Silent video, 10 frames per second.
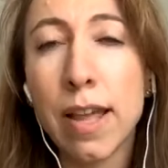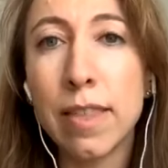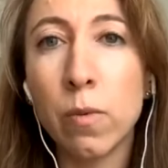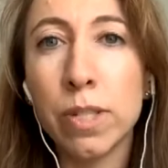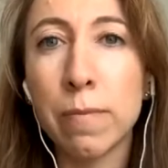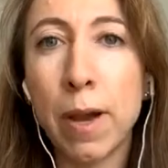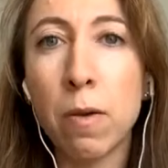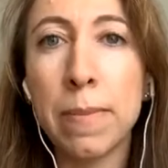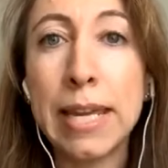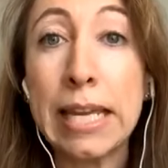that was
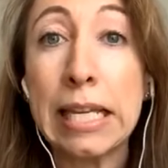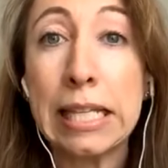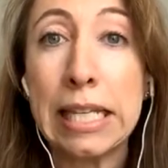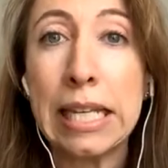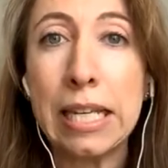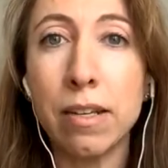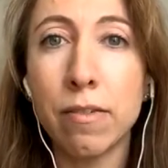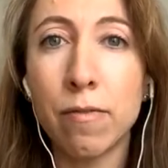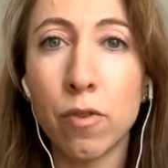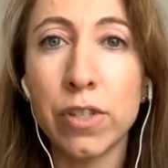about being clean
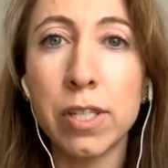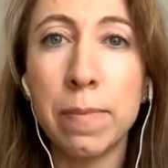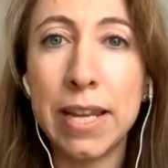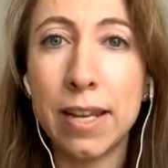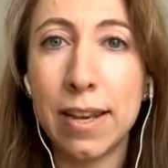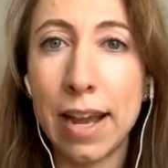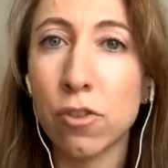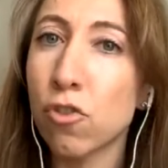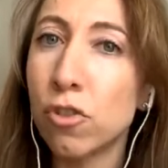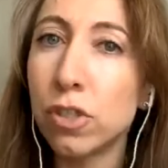versus being
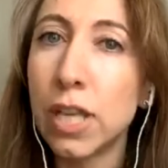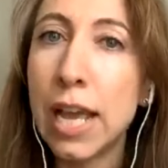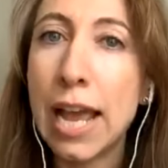natural